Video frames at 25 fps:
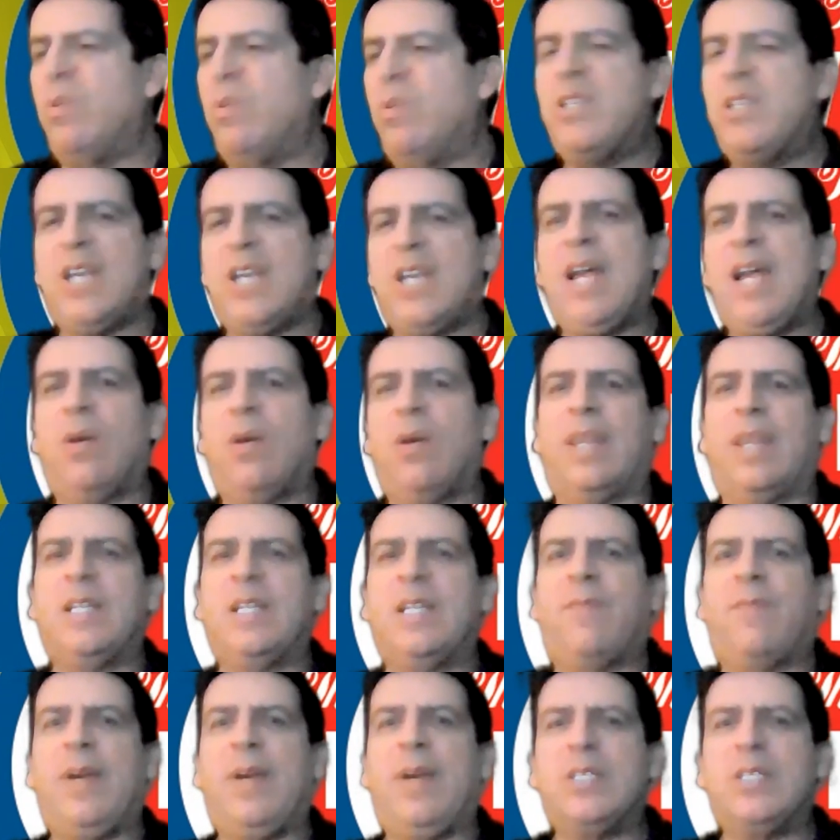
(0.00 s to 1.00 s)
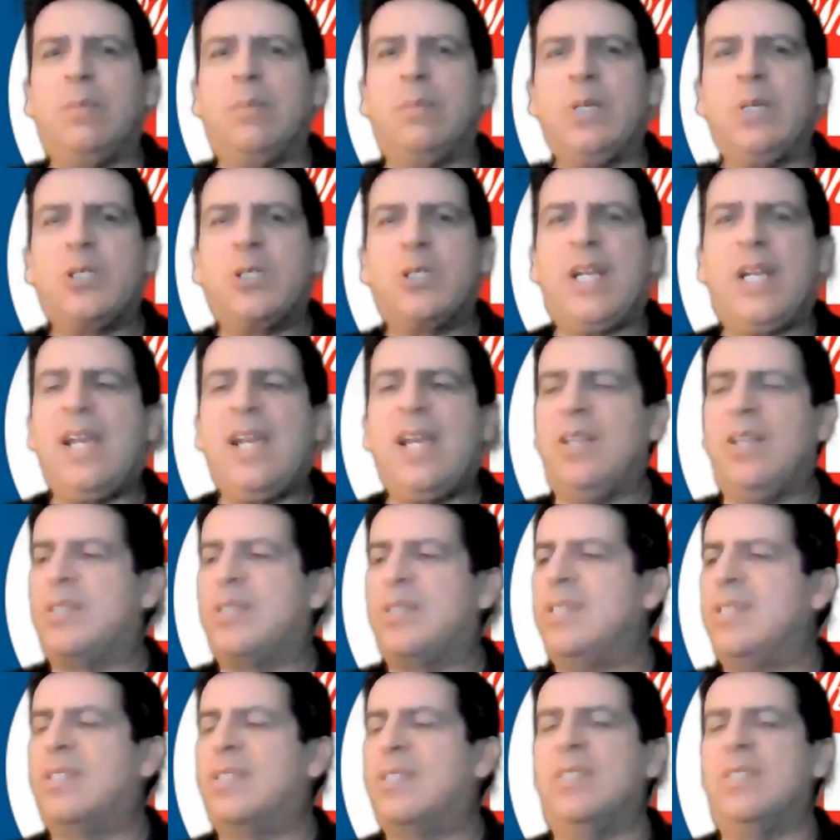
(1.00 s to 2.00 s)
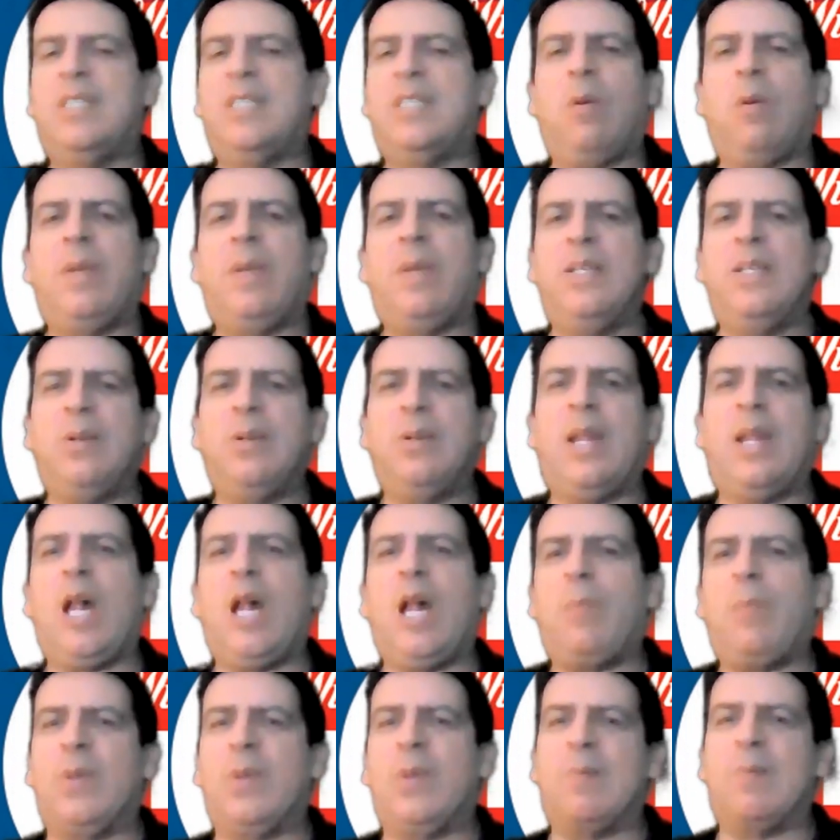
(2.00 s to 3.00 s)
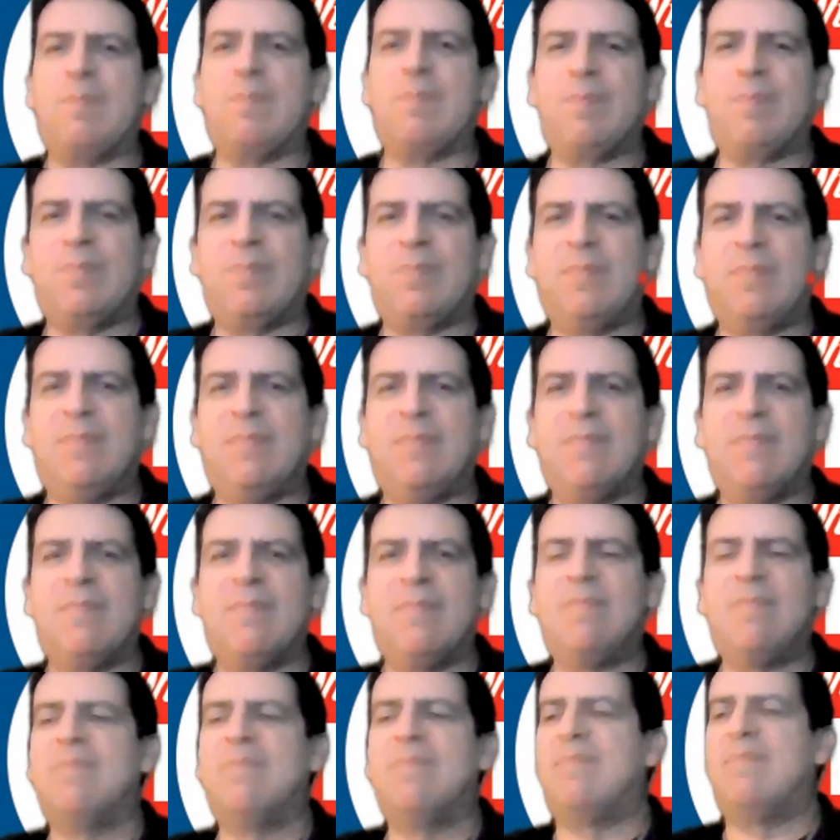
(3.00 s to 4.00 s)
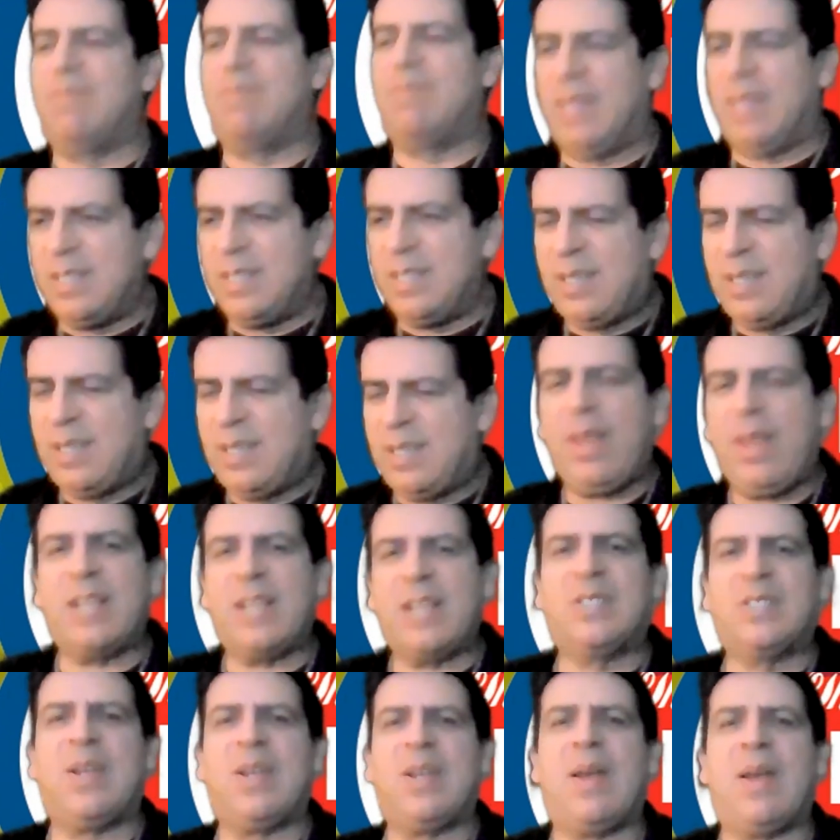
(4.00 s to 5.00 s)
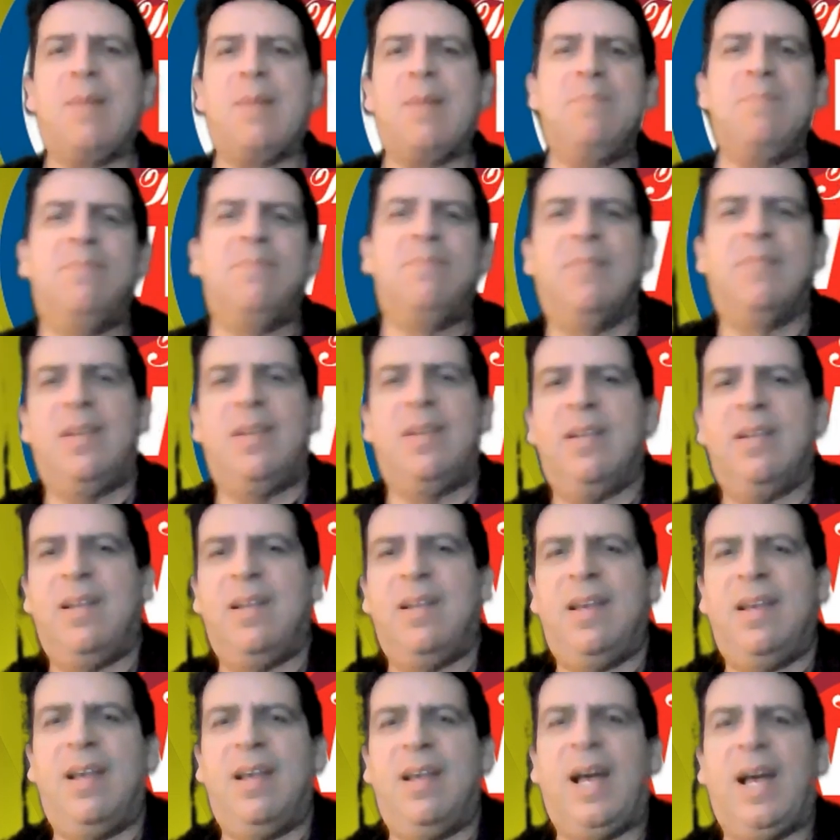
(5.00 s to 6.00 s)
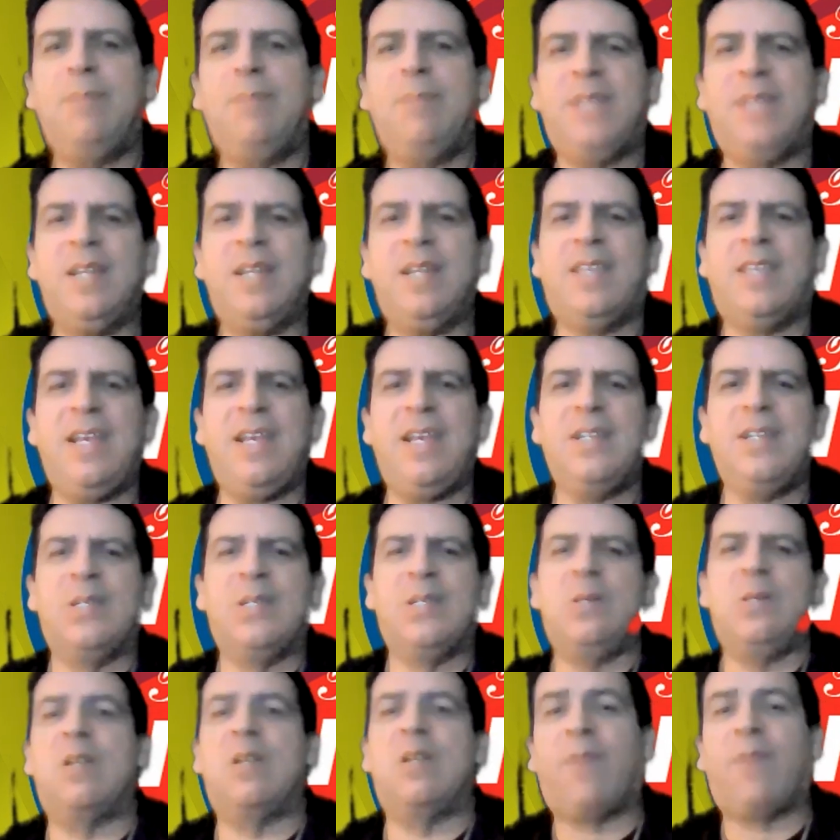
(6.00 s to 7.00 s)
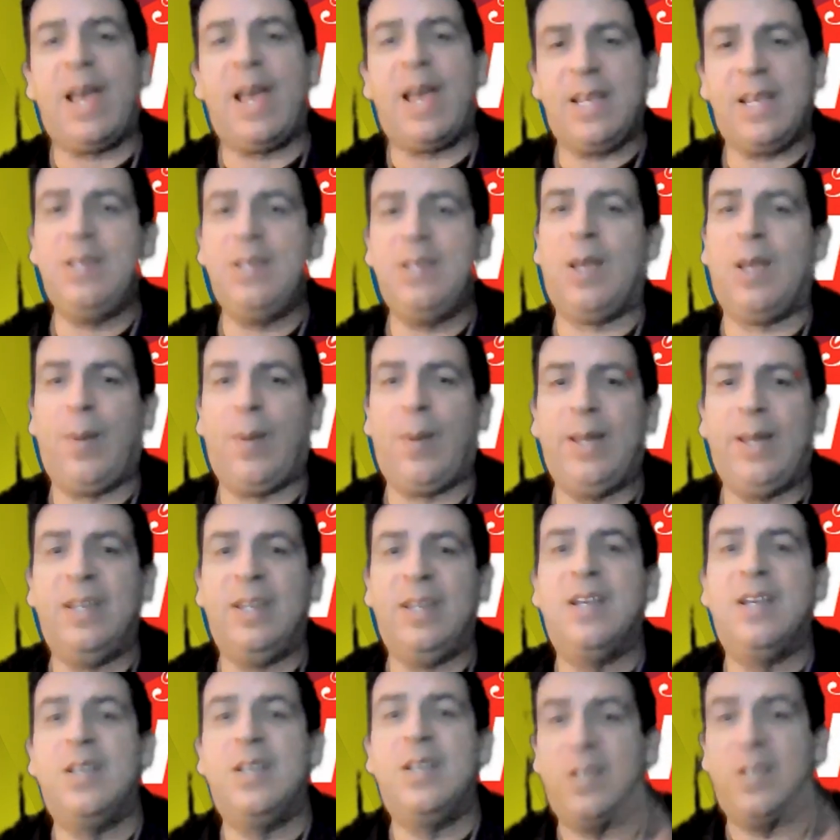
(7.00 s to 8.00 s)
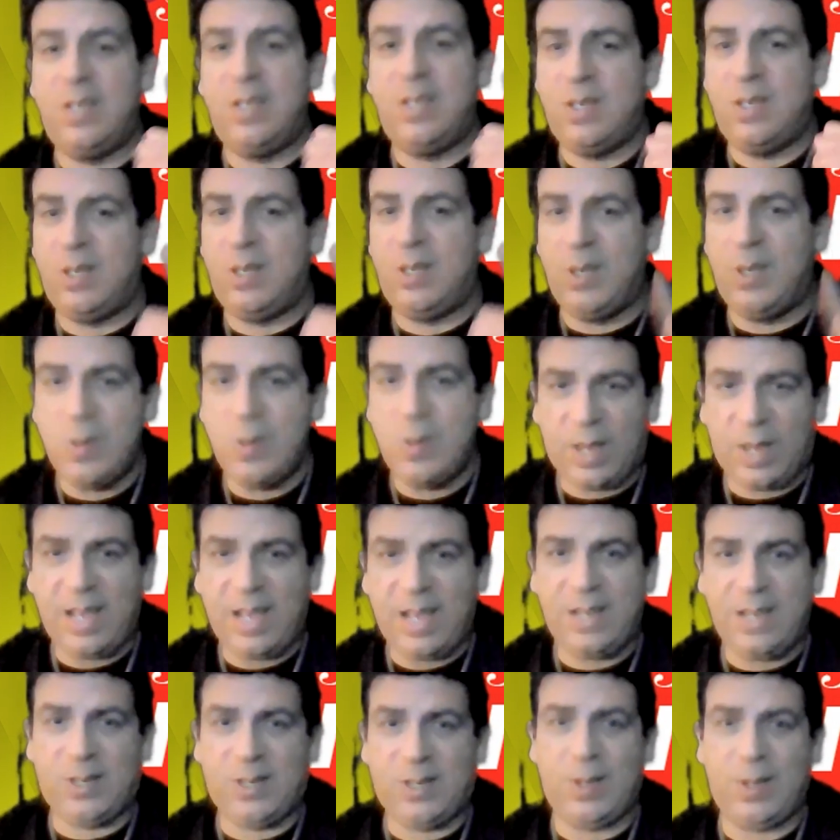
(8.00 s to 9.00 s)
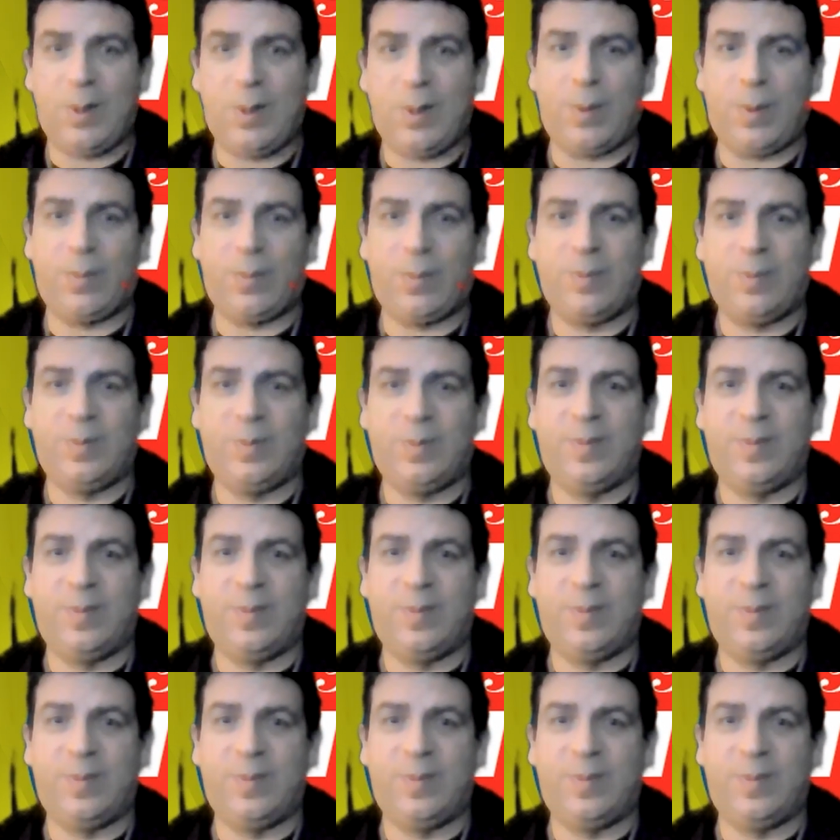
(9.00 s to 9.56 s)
reach out. Let's find out some of your challenges and see what we can do to help you. Until next time, I'm Ted Cantu. And if I can do it, you can too.